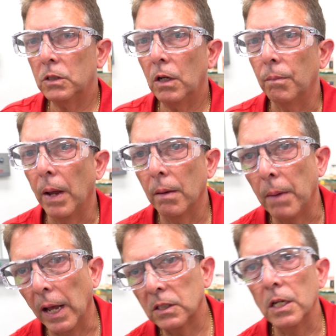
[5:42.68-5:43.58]
is our
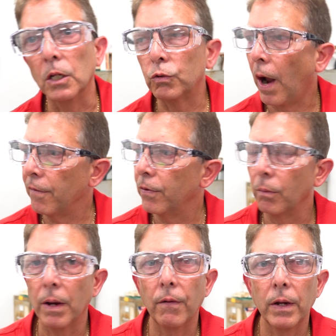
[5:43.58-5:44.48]
masking and dry
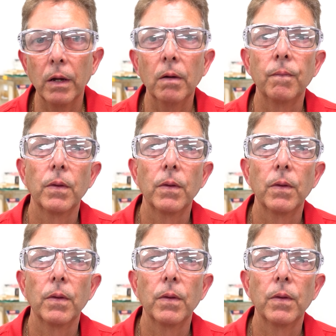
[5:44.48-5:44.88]
film area.